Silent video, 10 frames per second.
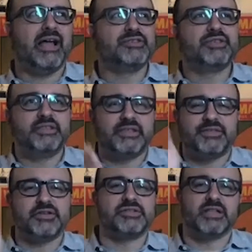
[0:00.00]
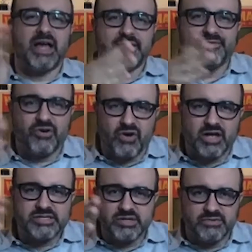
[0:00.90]
I also think that there's a lot of
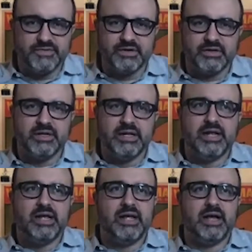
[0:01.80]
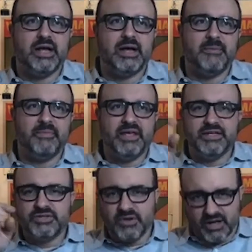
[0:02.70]
crossover
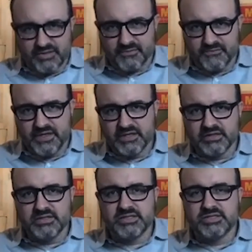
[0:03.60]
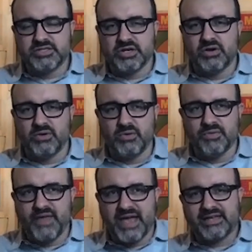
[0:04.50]
into other fields, so
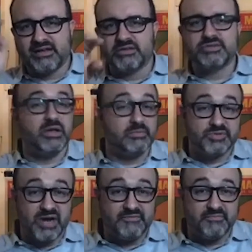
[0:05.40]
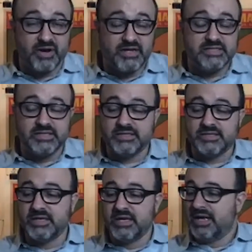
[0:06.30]
that can also help drive
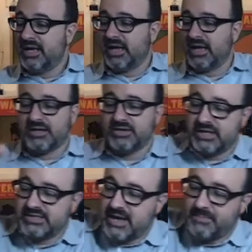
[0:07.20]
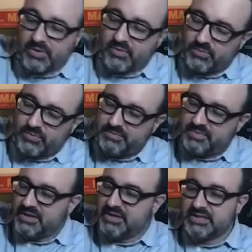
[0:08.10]
prices. A good example would
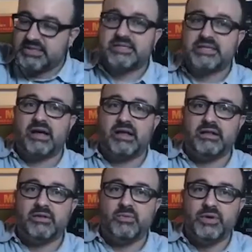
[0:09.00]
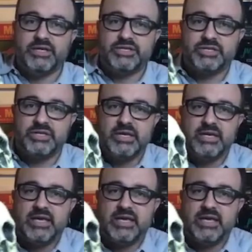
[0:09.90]
be this skull, which